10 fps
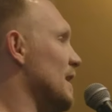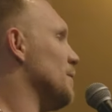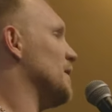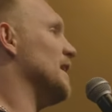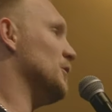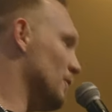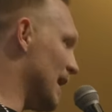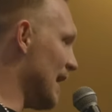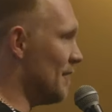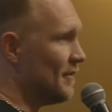the same thing
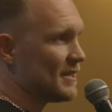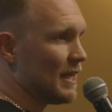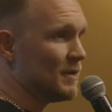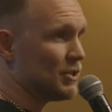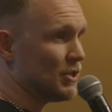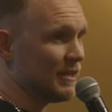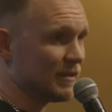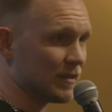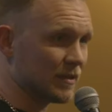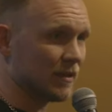you have. His name is
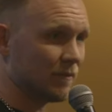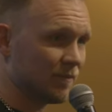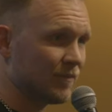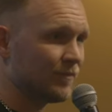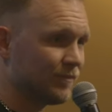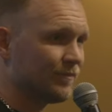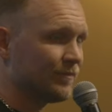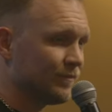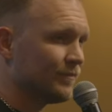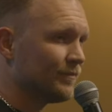Jesus.
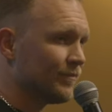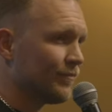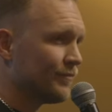Amen.